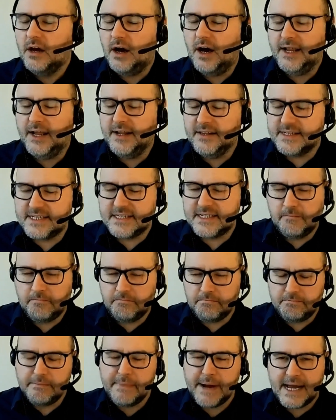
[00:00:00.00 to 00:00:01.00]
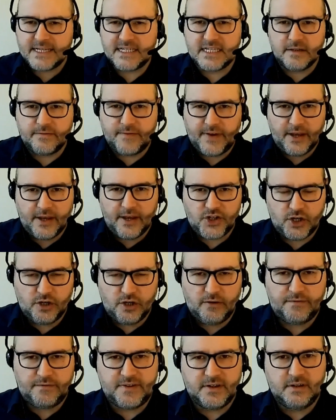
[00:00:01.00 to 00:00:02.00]
This is a massive
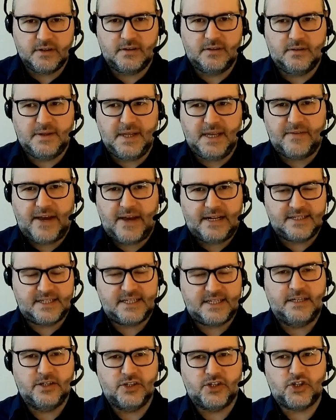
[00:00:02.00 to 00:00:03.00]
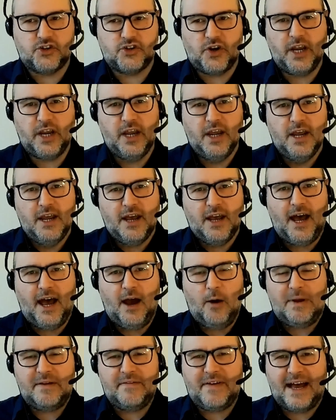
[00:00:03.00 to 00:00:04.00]
issue for the events industry.
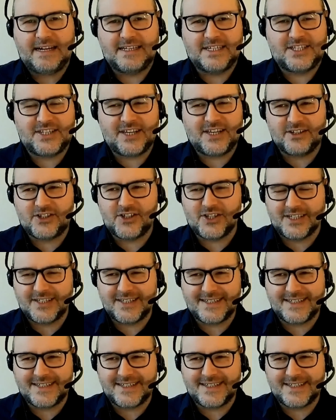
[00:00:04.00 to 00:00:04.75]
We've had such a